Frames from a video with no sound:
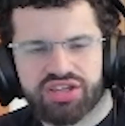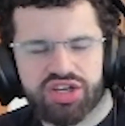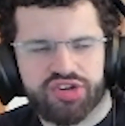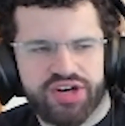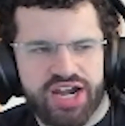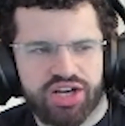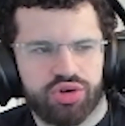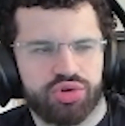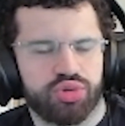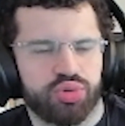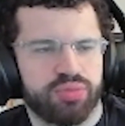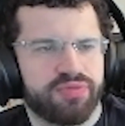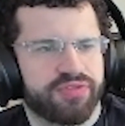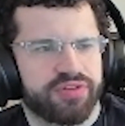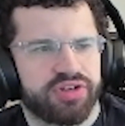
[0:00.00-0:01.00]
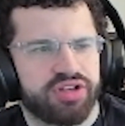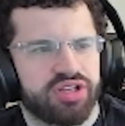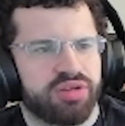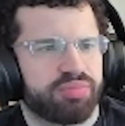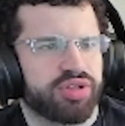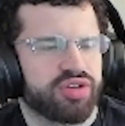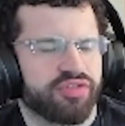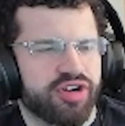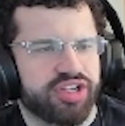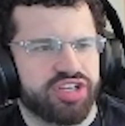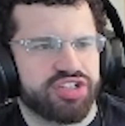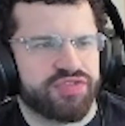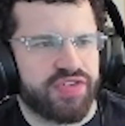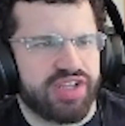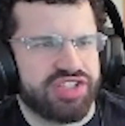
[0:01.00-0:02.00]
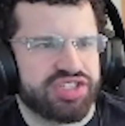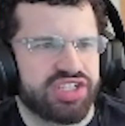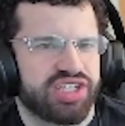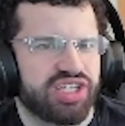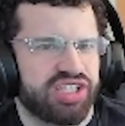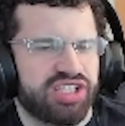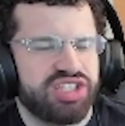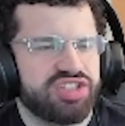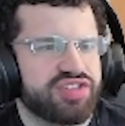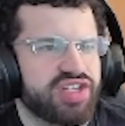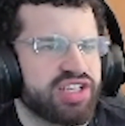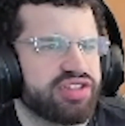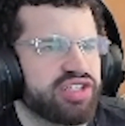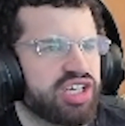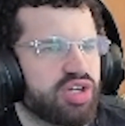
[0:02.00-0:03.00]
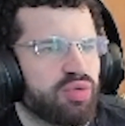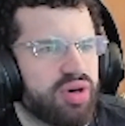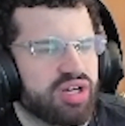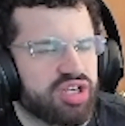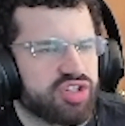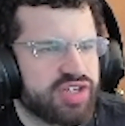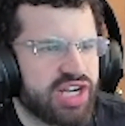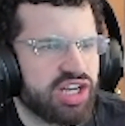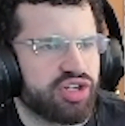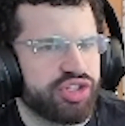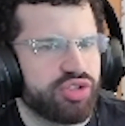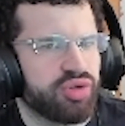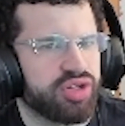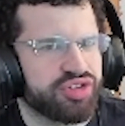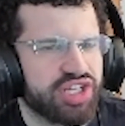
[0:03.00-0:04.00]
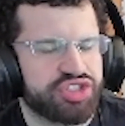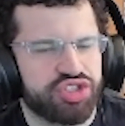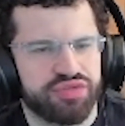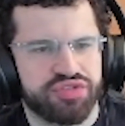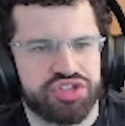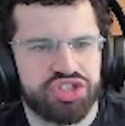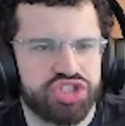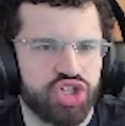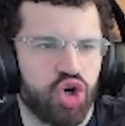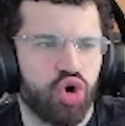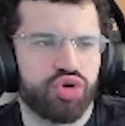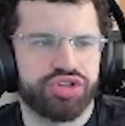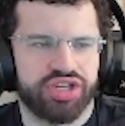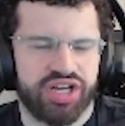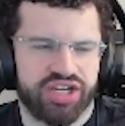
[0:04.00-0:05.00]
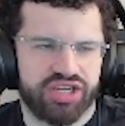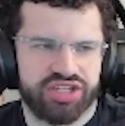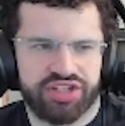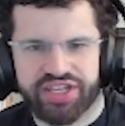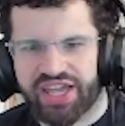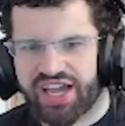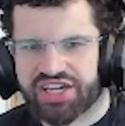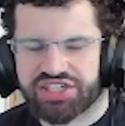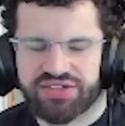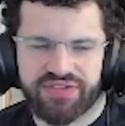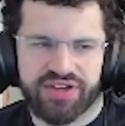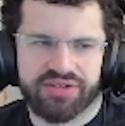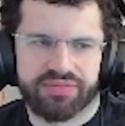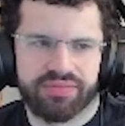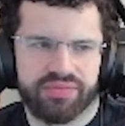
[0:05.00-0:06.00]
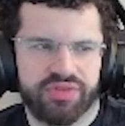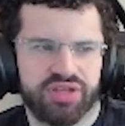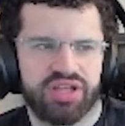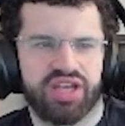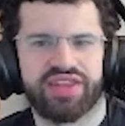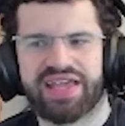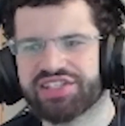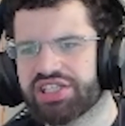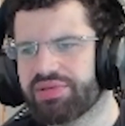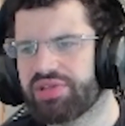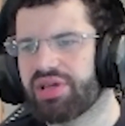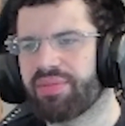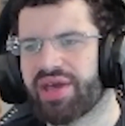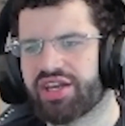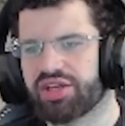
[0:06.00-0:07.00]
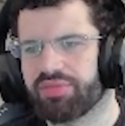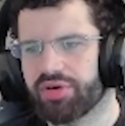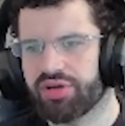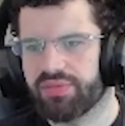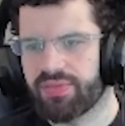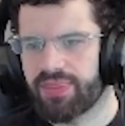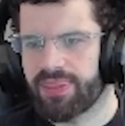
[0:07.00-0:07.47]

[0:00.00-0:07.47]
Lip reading: Kakrako and Oomph, but you're running in his face, he's likely going to want to crackle you unless you've shown you're not going to like actually fight him. And that's going to be a mana burn.